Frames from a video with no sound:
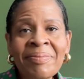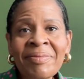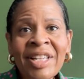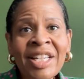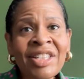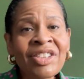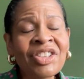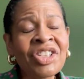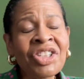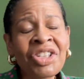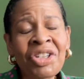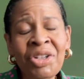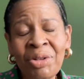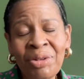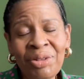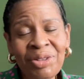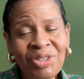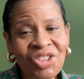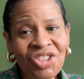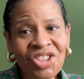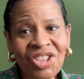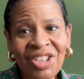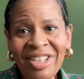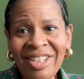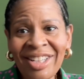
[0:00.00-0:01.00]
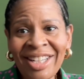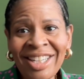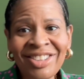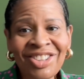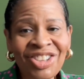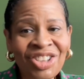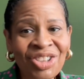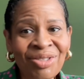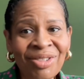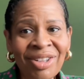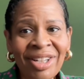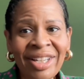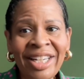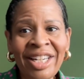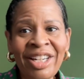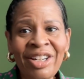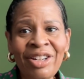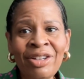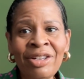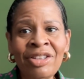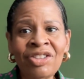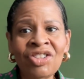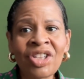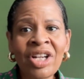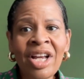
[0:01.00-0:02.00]
is huge. That's just really
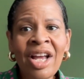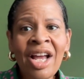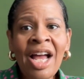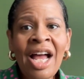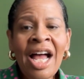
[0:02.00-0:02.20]
huge.